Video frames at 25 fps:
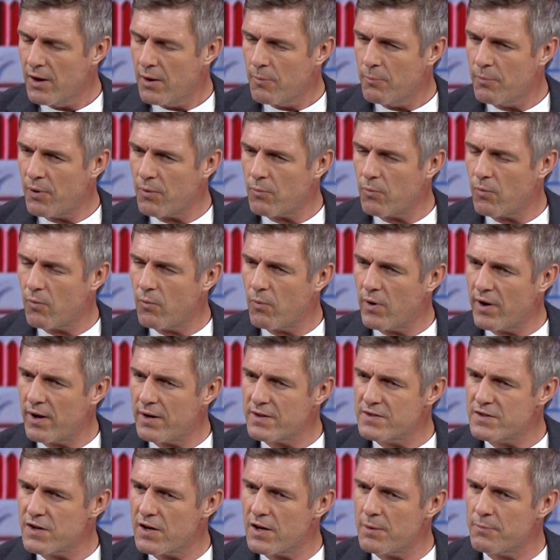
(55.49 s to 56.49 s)
but in
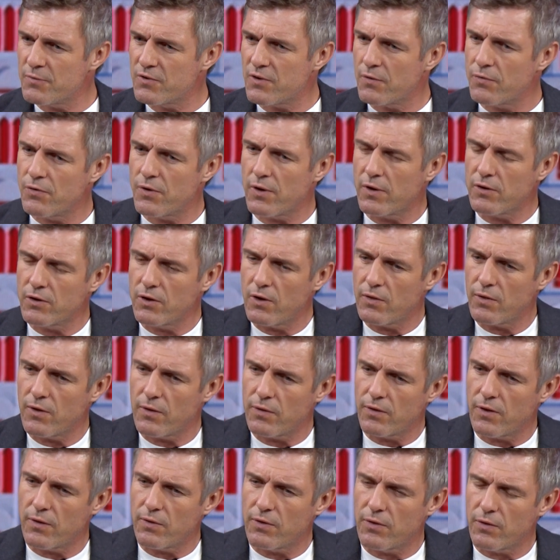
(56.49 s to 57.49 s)
terms of
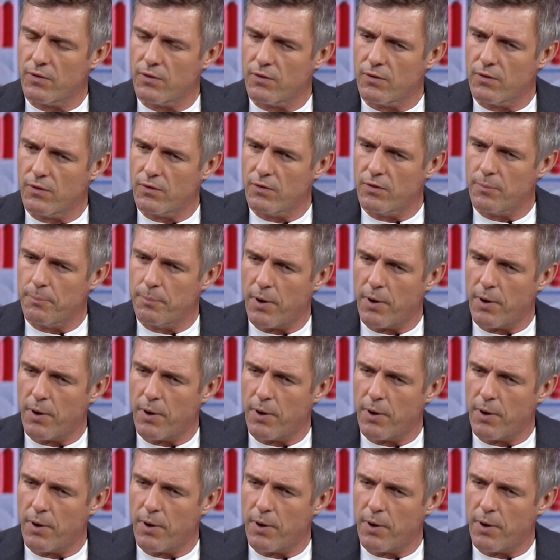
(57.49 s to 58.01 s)
the